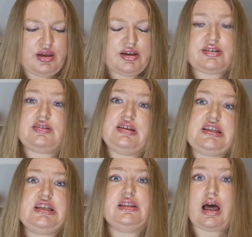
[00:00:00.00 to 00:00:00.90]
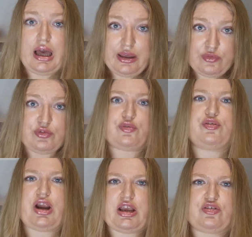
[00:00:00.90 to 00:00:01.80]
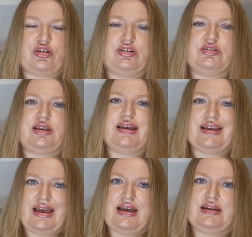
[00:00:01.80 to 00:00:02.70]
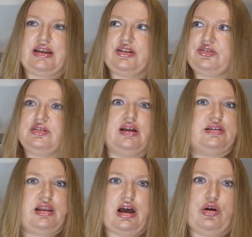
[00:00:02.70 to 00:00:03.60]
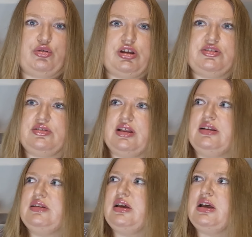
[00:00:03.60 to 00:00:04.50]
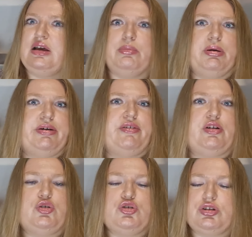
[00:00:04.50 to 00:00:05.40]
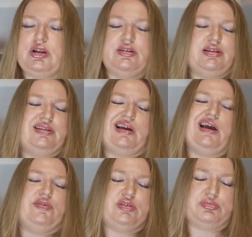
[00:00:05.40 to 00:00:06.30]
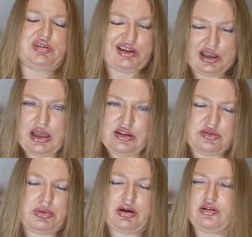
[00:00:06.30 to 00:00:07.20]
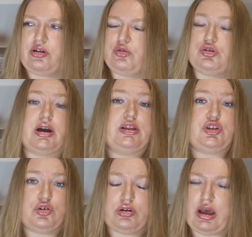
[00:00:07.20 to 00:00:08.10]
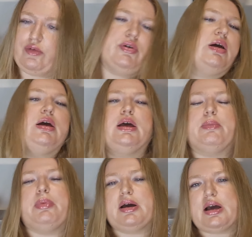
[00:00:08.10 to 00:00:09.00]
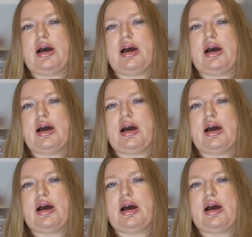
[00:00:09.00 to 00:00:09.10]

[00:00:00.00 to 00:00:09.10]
city life fragrance. Again, it's not loud, it's not Baccarat Rouge. Not that I have something against Baccarat Rouge, I don't have, but